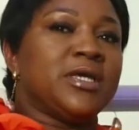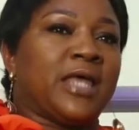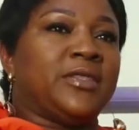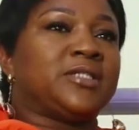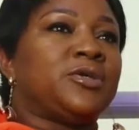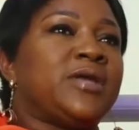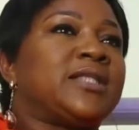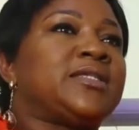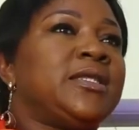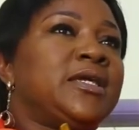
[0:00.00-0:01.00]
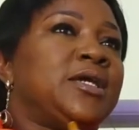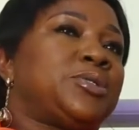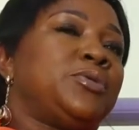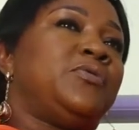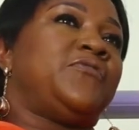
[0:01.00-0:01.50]
And then so you're attending a
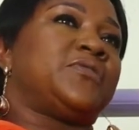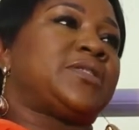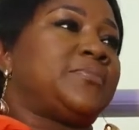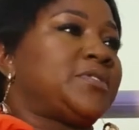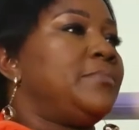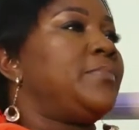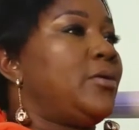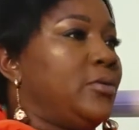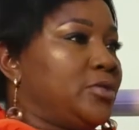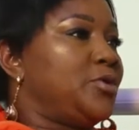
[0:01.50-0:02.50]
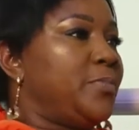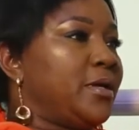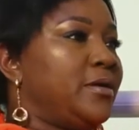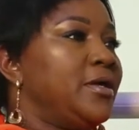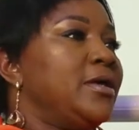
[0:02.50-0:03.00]
show for September, October.